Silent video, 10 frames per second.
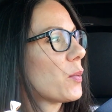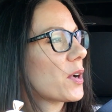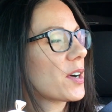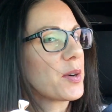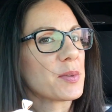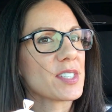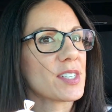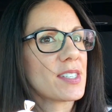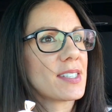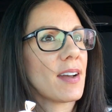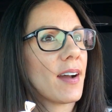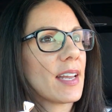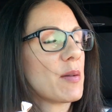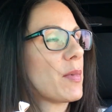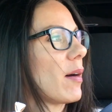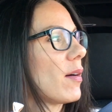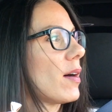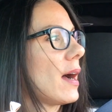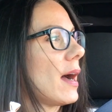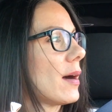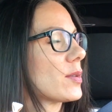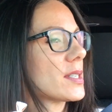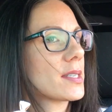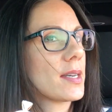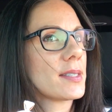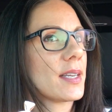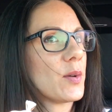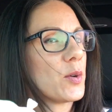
worker was just talking about how disgusting